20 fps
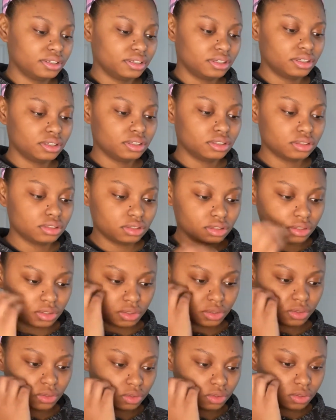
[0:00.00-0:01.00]

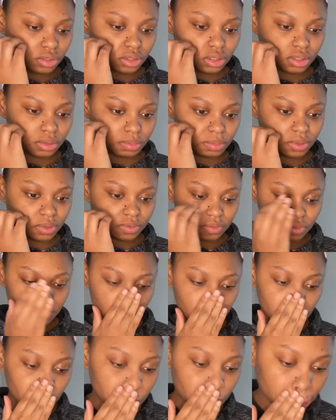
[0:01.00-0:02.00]
So
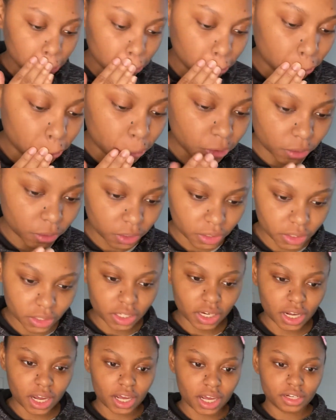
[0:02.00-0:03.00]
before we start,
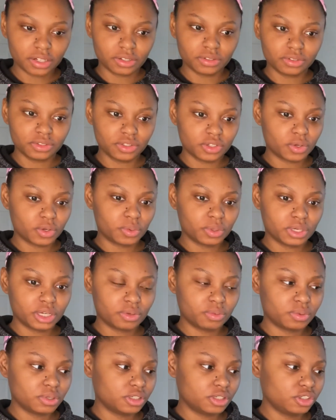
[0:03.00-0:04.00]
I don't know what I
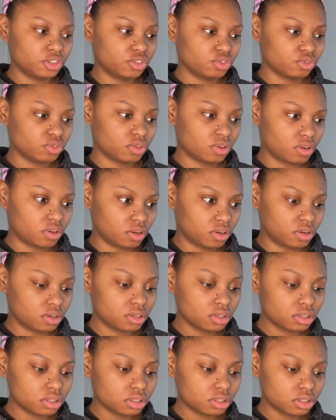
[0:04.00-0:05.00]
want to
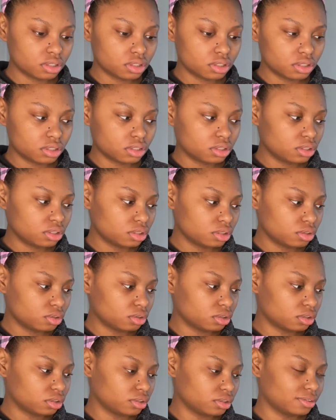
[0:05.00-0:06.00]
draw
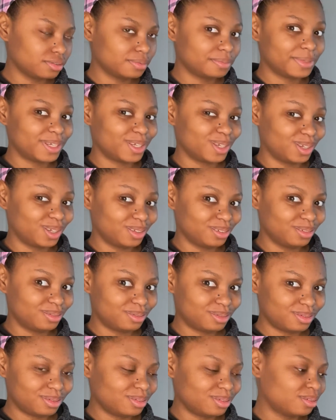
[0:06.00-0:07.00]
or
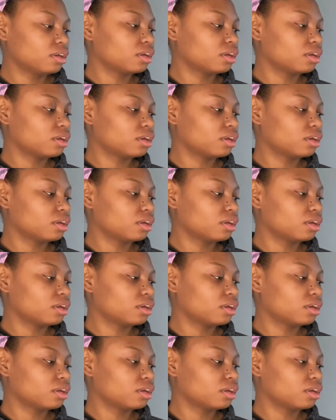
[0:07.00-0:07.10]
paint.